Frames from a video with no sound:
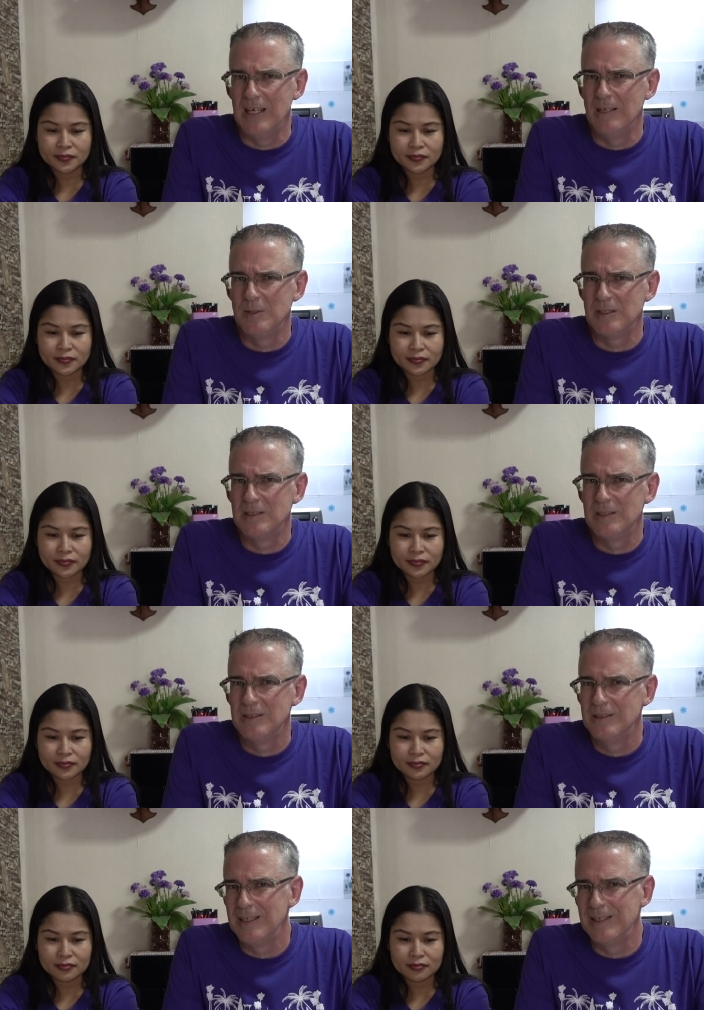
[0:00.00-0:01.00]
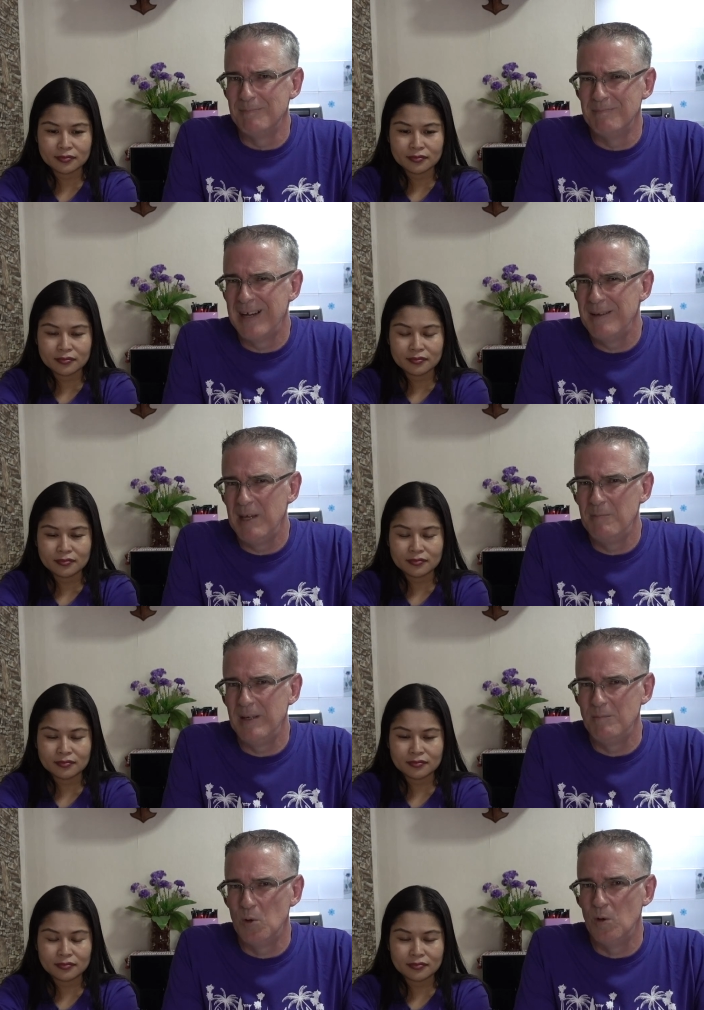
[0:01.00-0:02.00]
Speaker 1: yeah, but it may be a
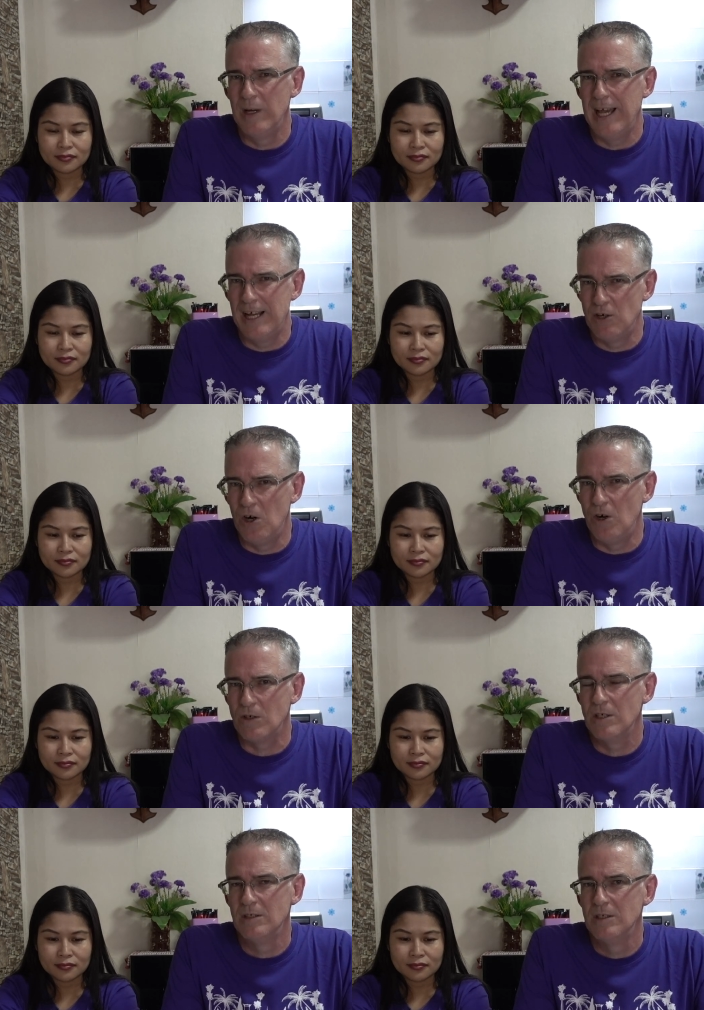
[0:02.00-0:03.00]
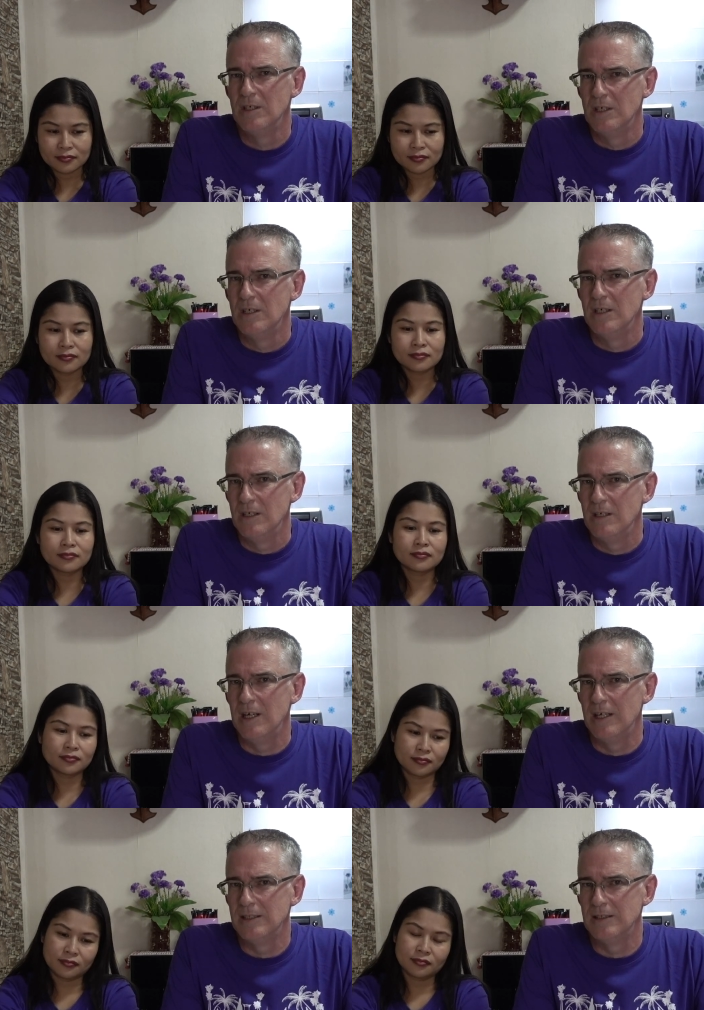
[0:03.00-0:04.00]
bit more ad hoc mm.
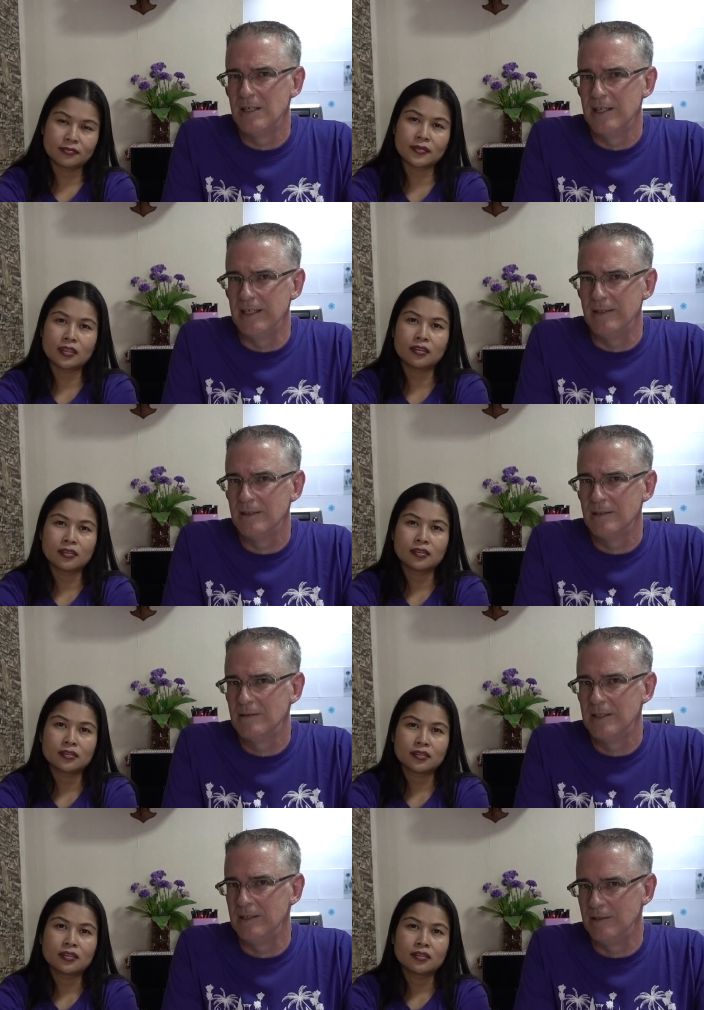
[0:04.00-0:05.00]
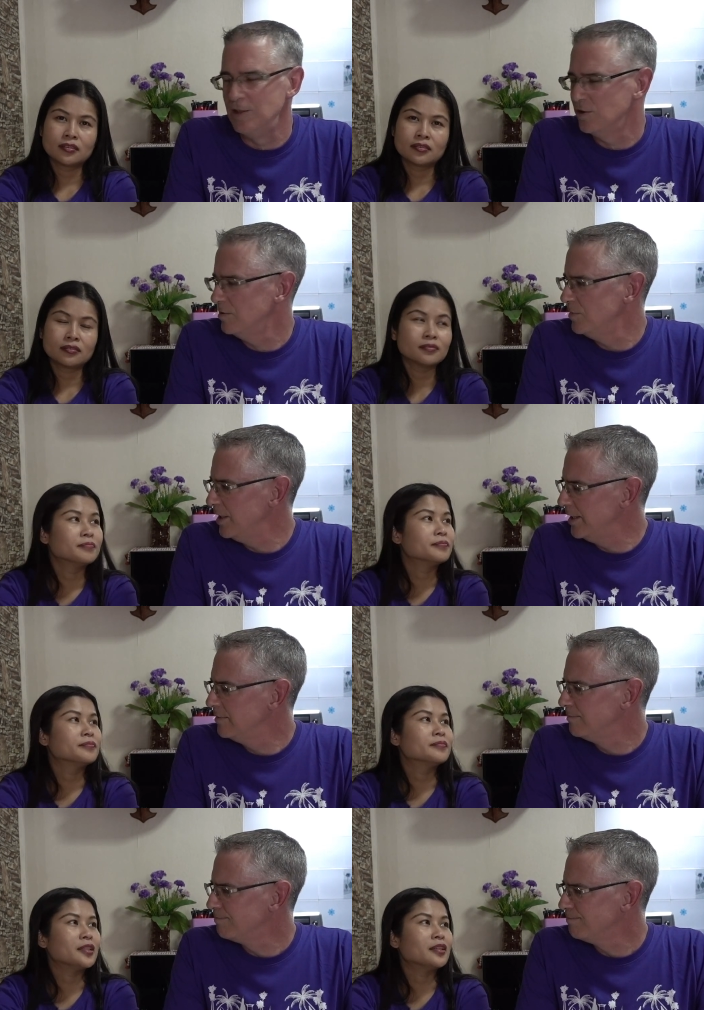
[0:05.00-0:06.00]
uh, than it than it used to be.
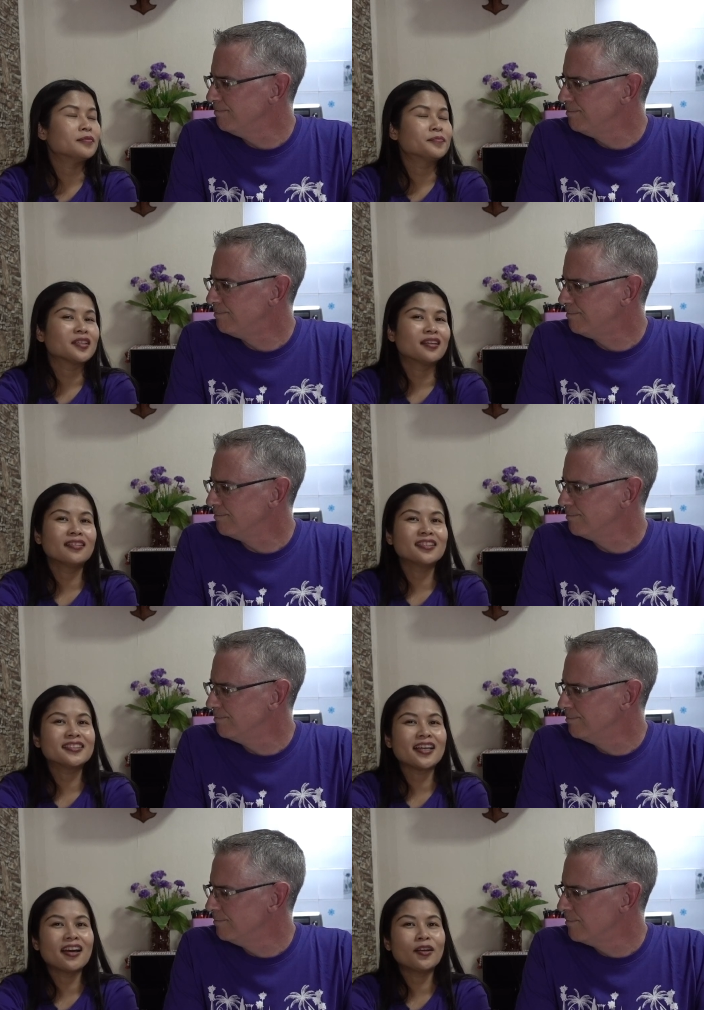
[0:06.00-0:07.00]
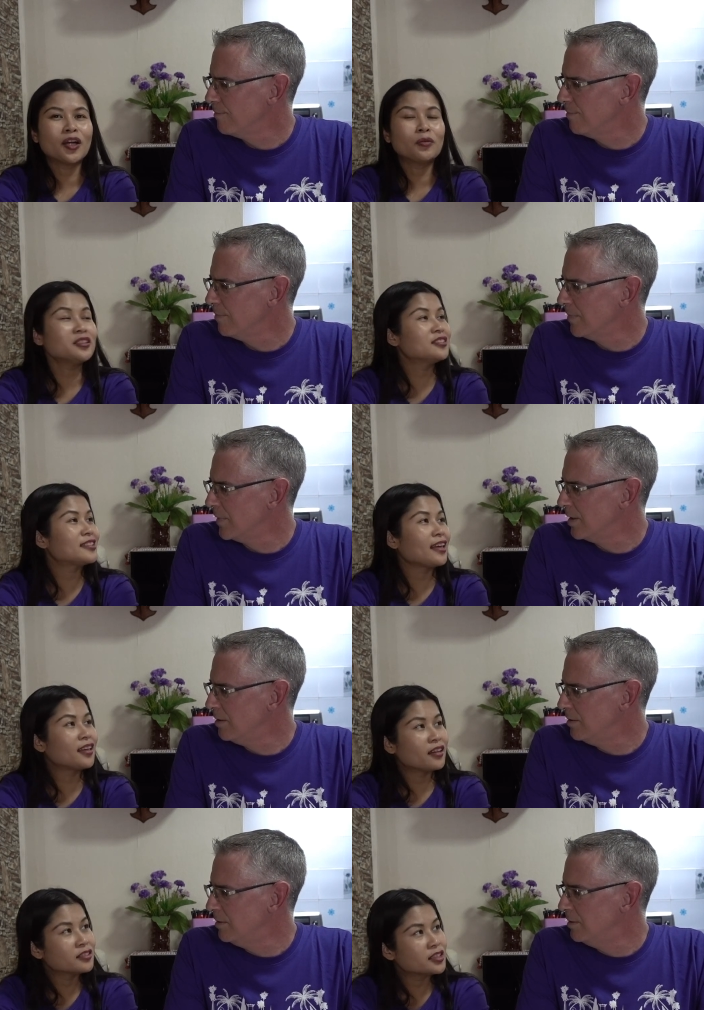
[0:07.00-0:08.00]
Speaker 2: Yeah, and I, I want to thank
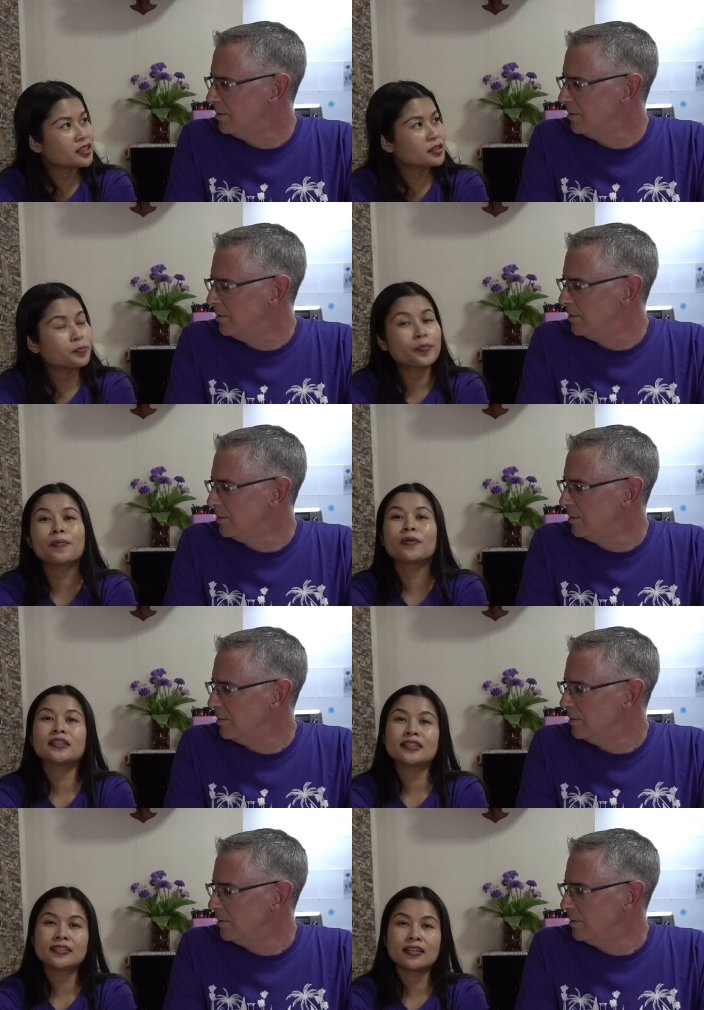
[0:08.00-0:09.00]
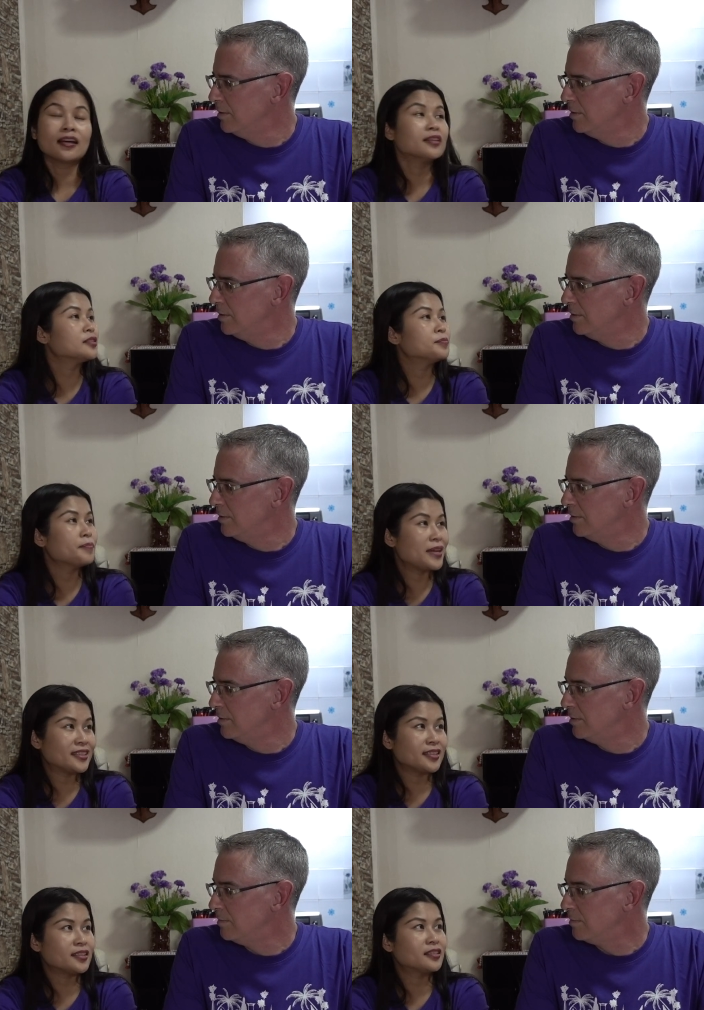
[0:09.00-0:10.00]
you the people that sent us
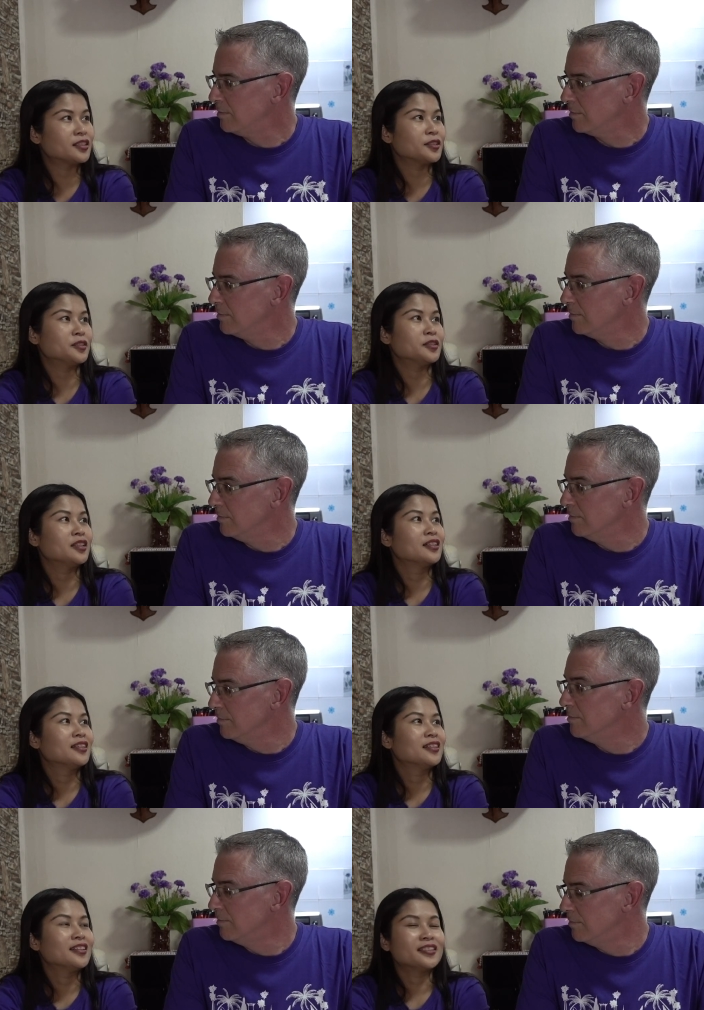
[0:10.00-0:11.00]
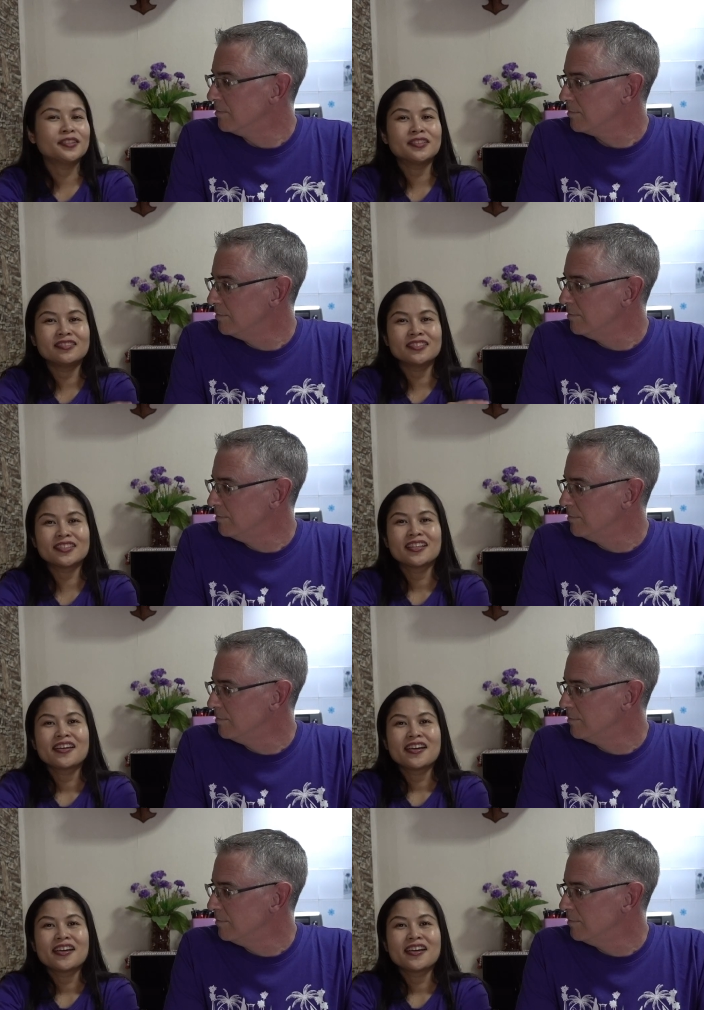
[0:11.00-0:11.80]
messages. So don't